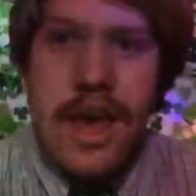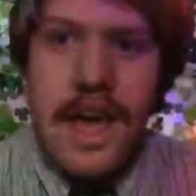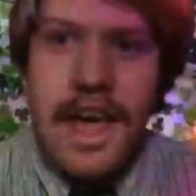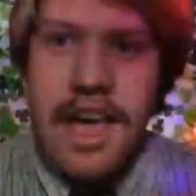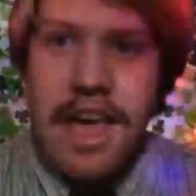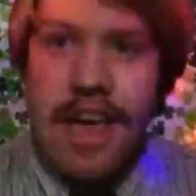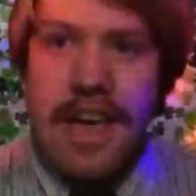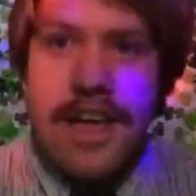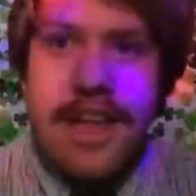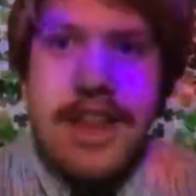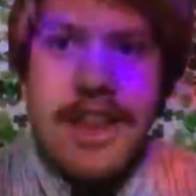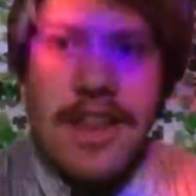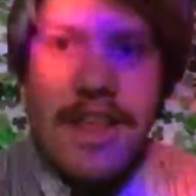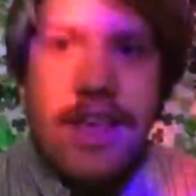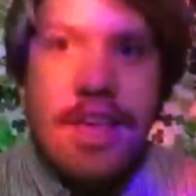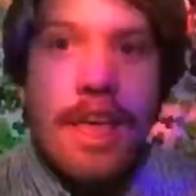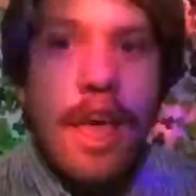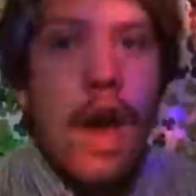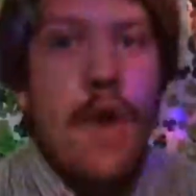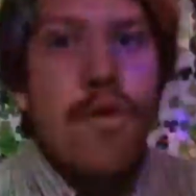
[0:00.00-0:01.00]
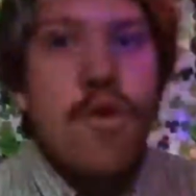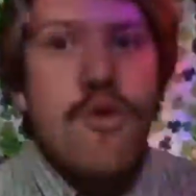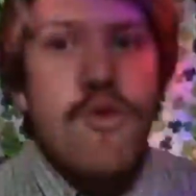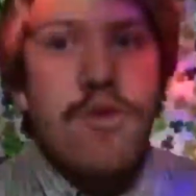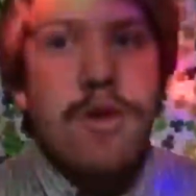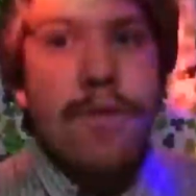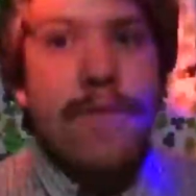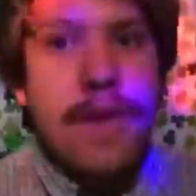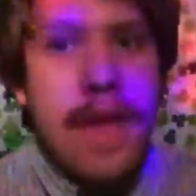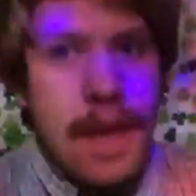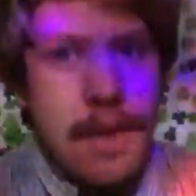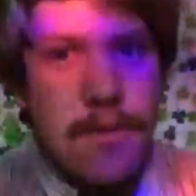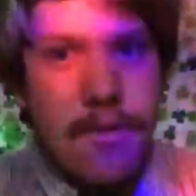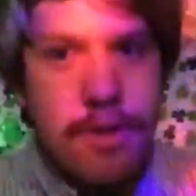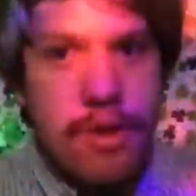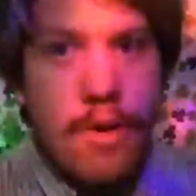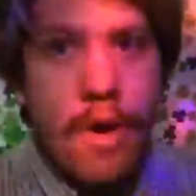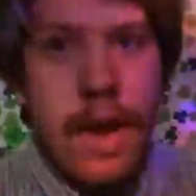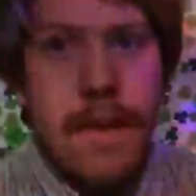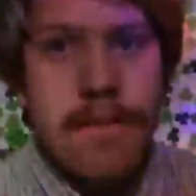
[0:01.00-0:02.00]
and I won't really be
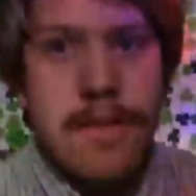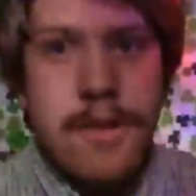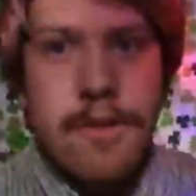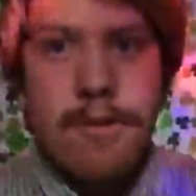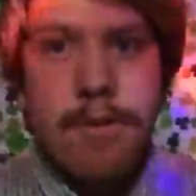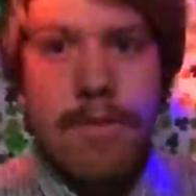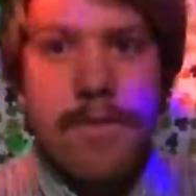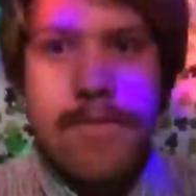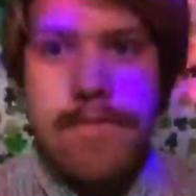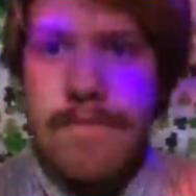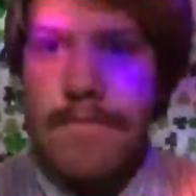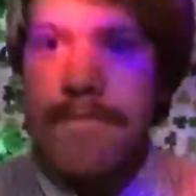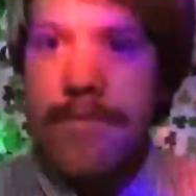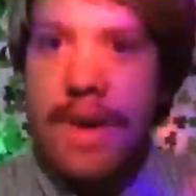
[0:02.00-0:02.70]
able to upload